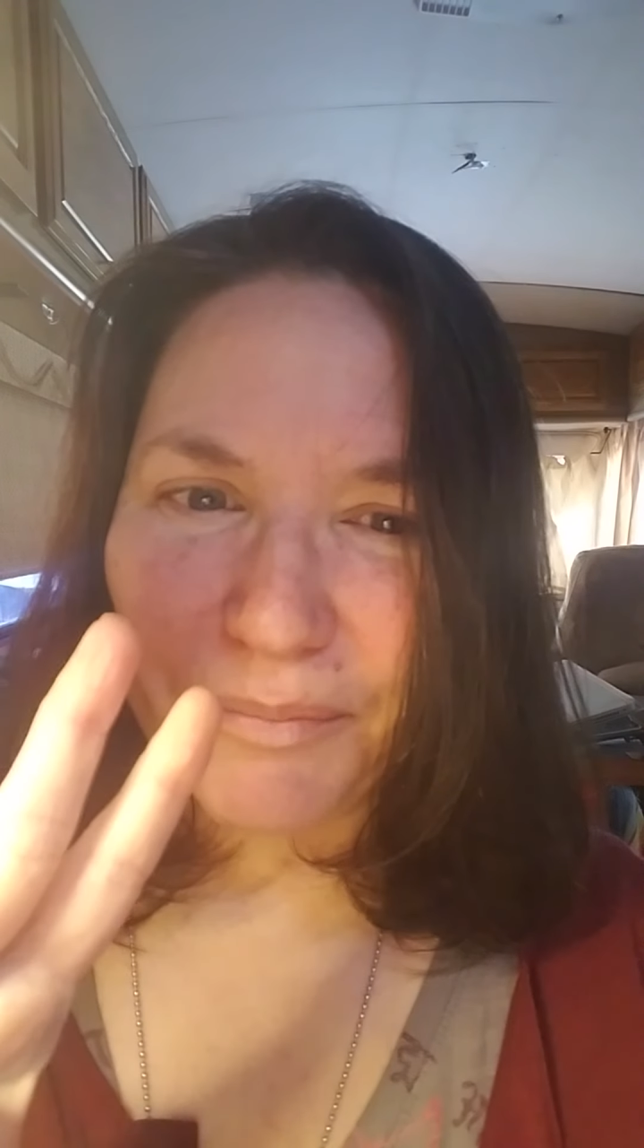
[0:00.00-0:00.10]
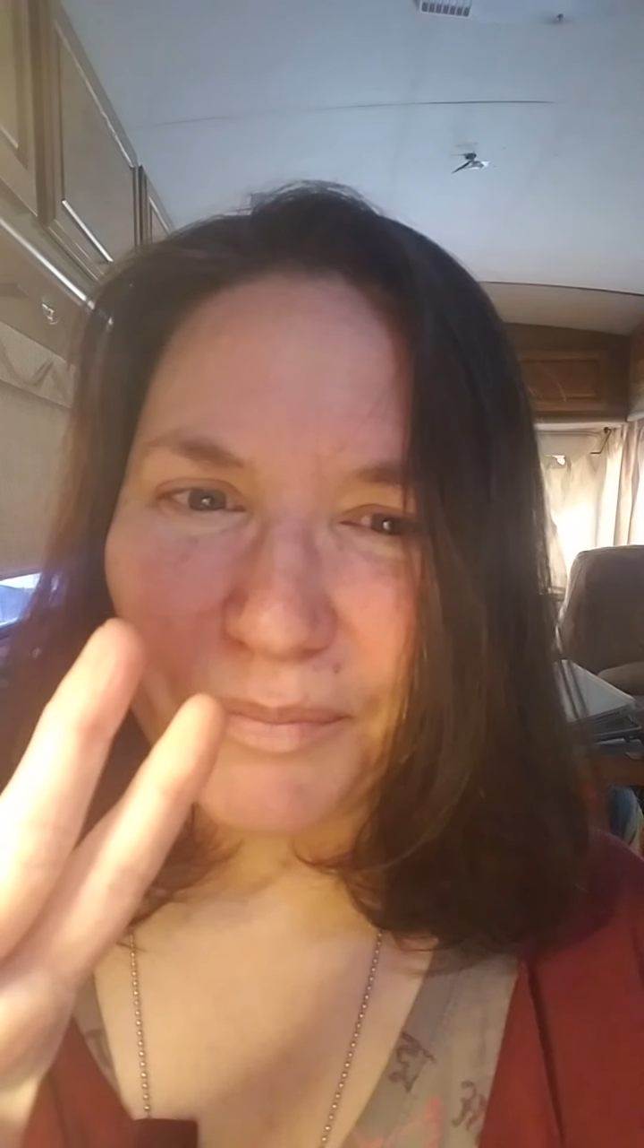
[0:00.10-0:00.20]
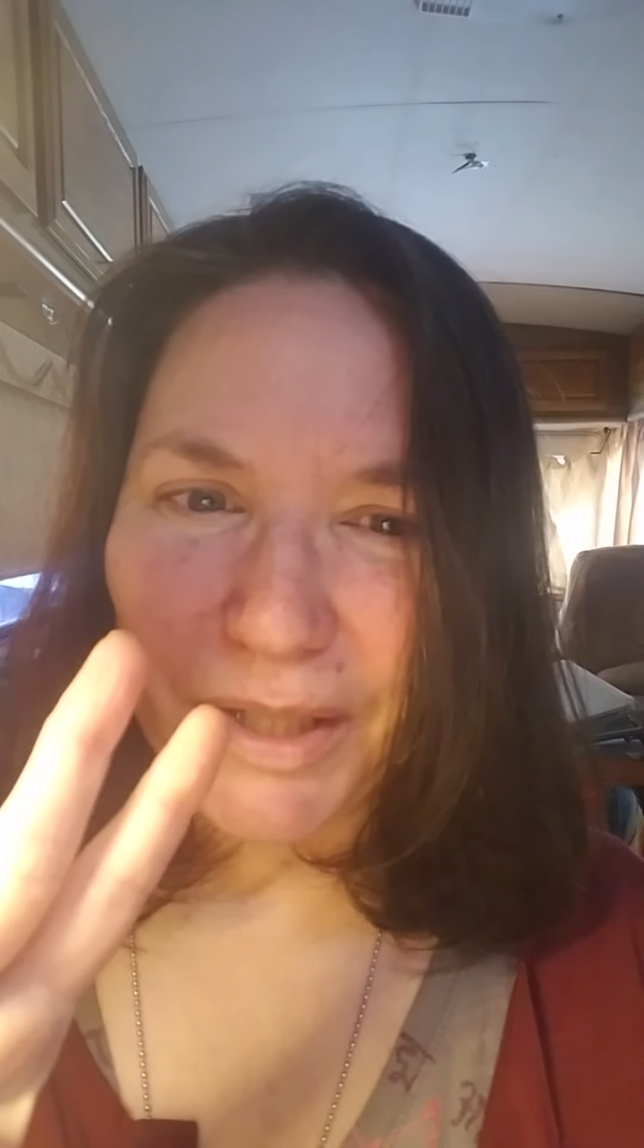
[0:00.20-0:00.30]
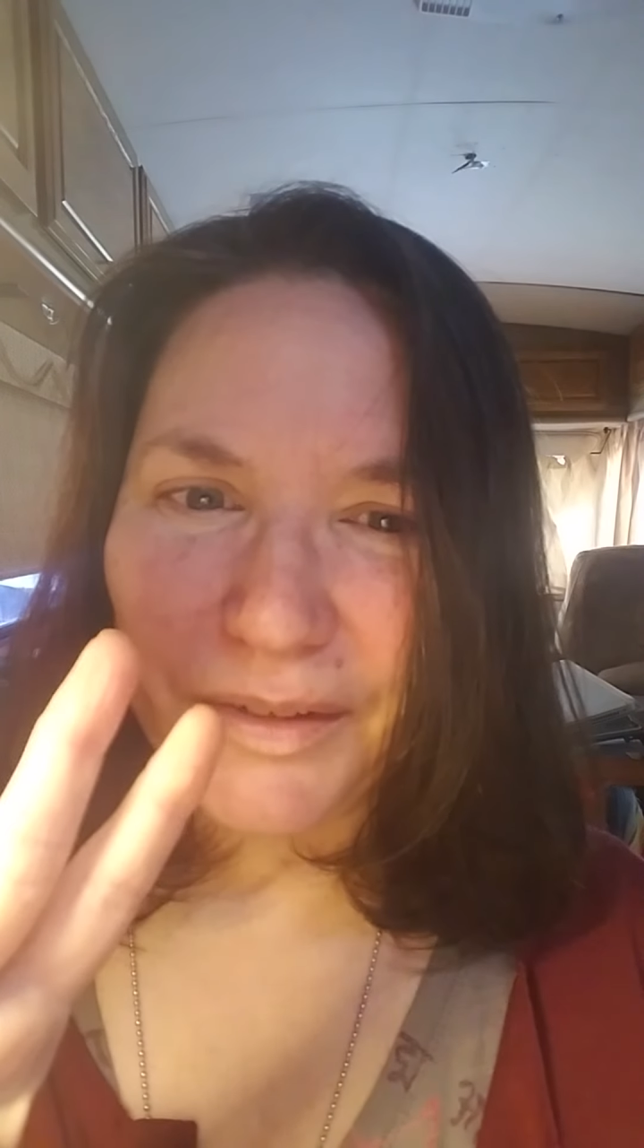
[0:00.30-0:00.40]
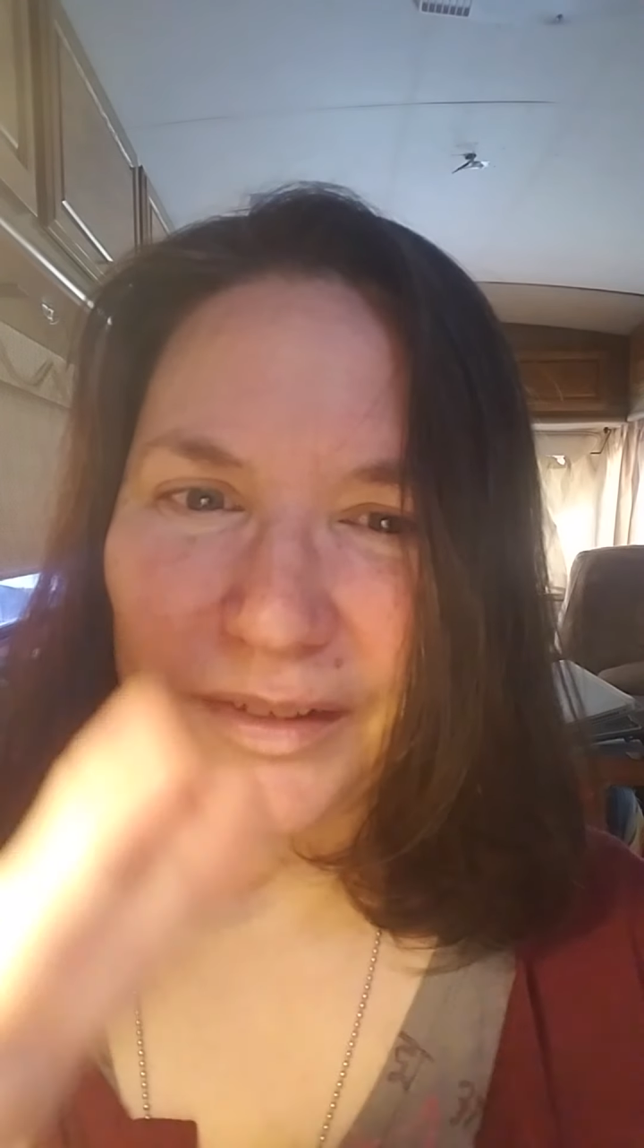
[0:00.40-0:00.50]

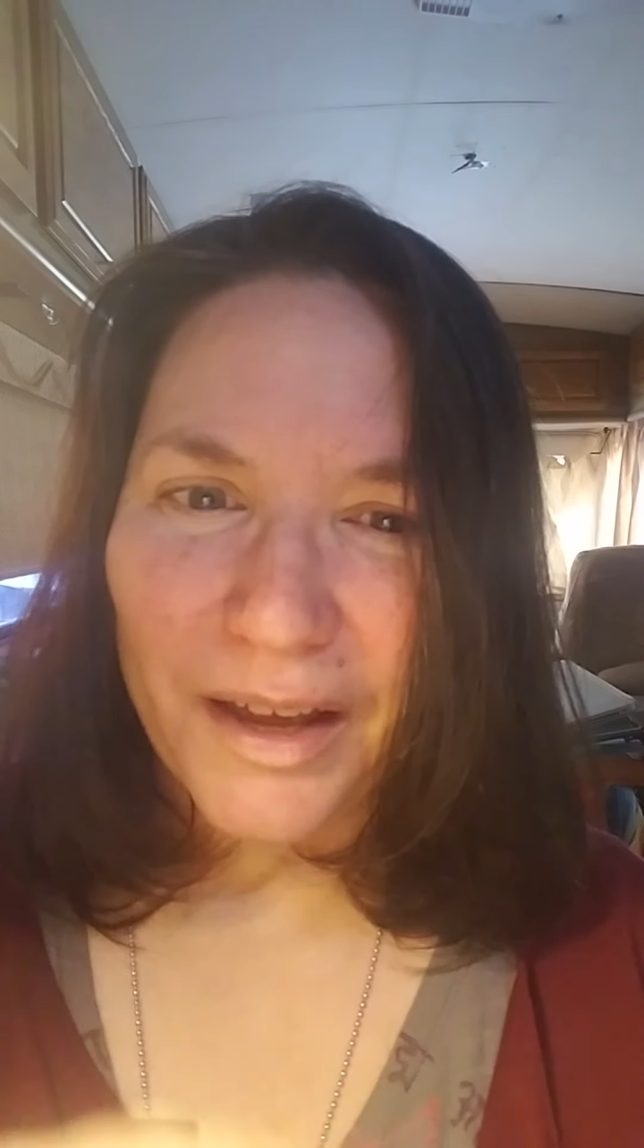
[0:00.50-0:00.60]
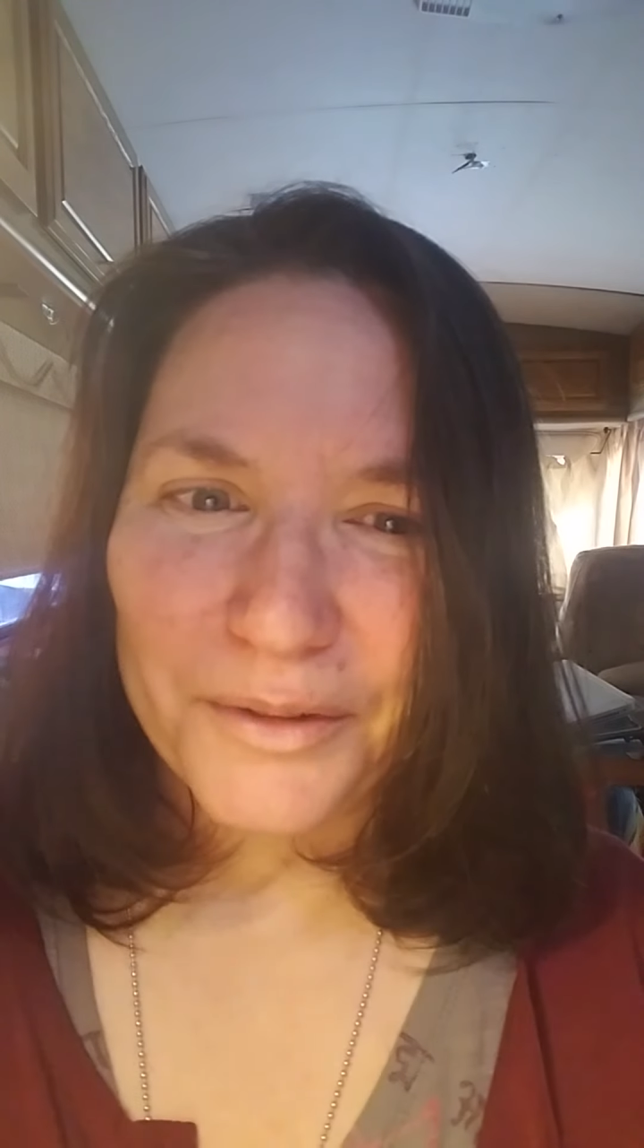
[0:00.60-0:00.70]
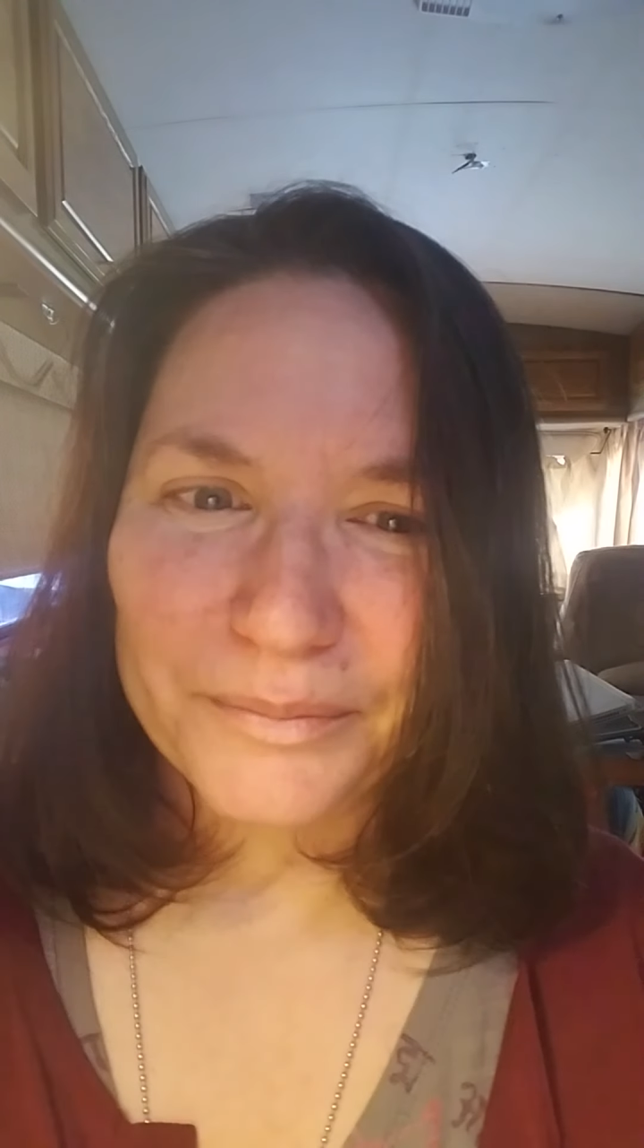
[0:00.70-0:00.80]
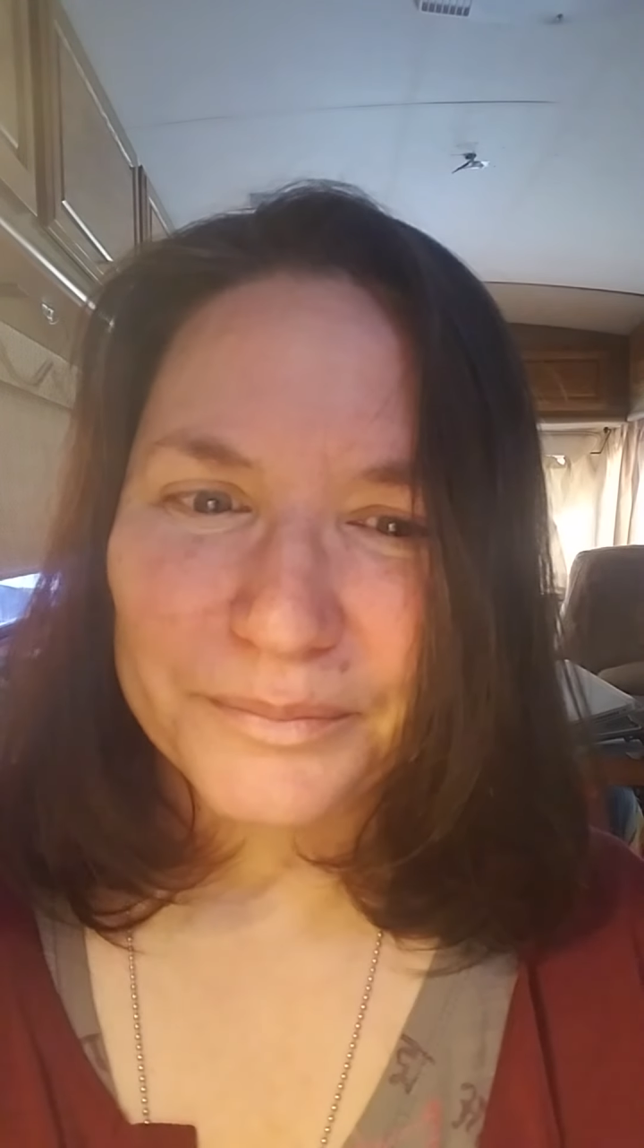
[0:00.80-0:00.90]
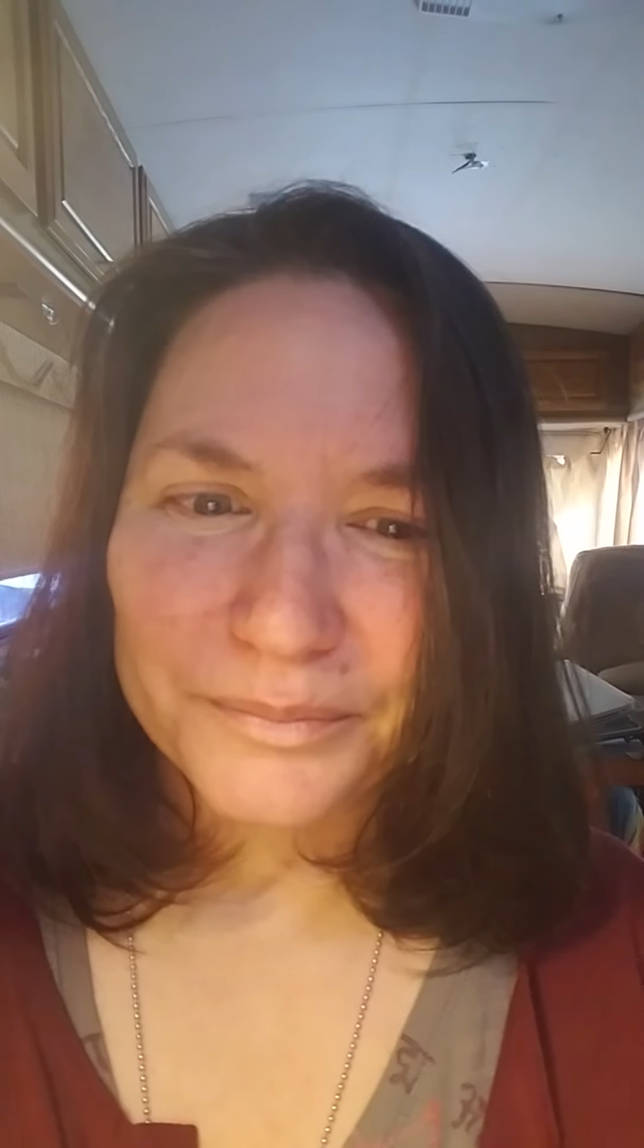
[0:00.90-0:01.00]
Peace
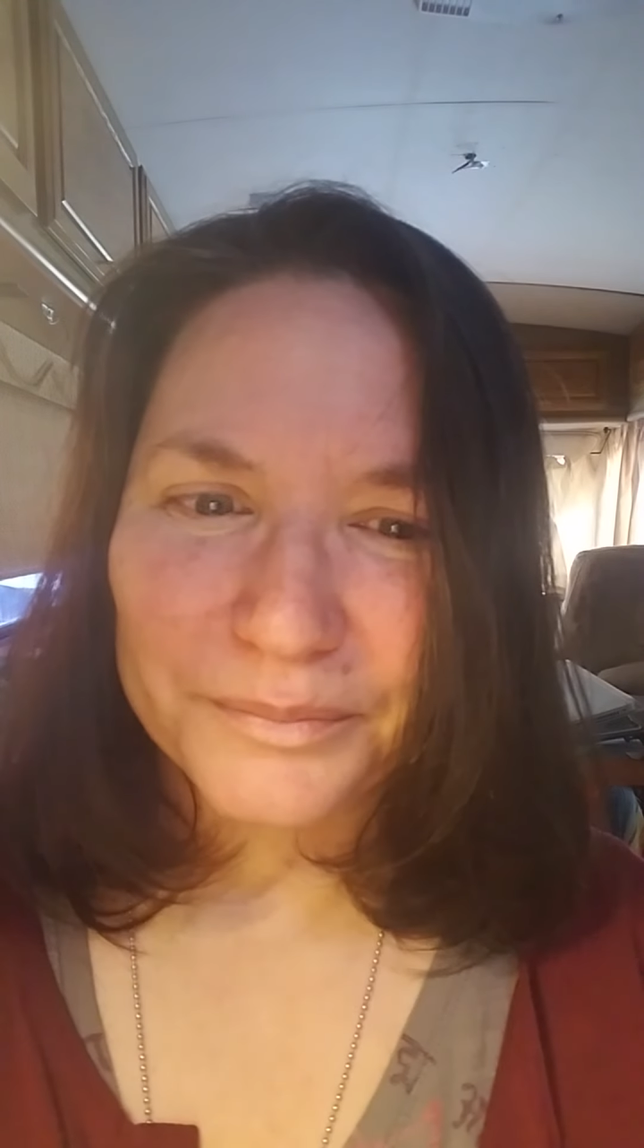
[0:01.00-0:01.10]
out.